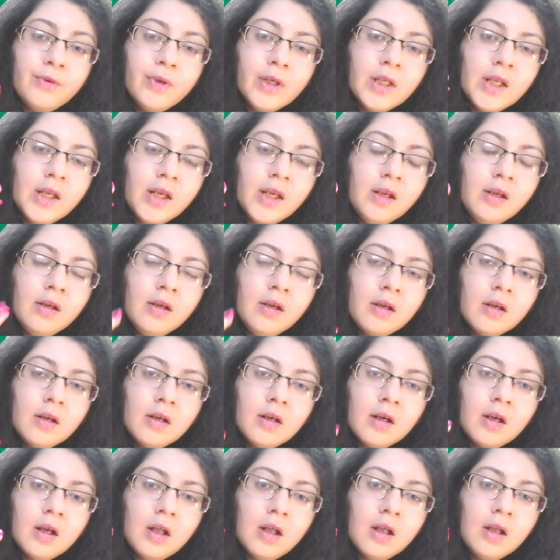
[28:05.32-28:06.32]
reading,
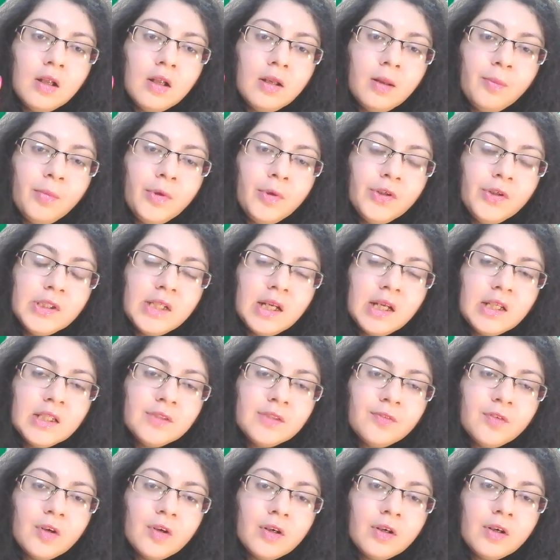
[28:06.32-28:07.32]
W
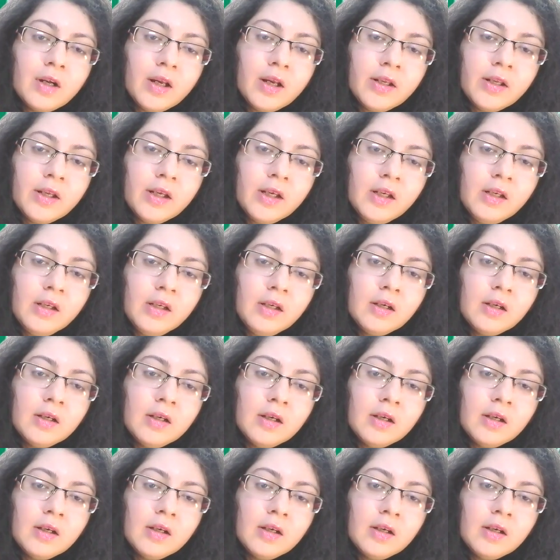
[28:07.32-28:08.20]
stands for writing,